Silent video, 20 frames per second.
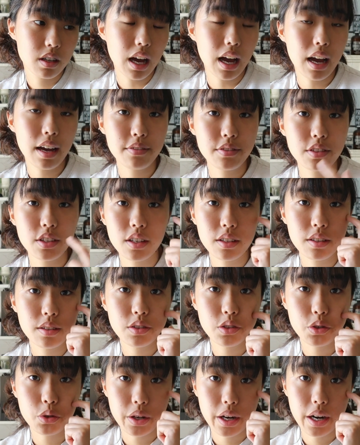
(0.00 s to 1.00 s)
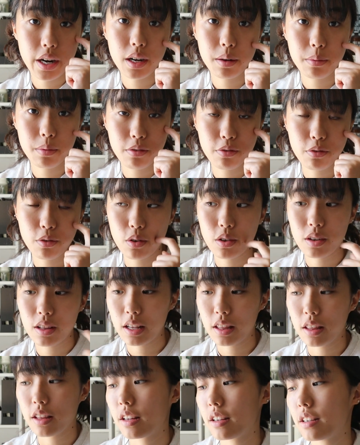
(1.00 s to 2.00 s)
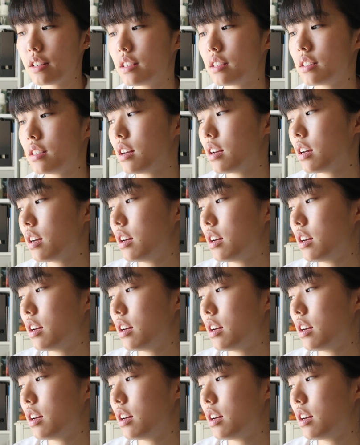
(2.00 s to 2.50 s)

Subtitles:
I've done short hair before like this.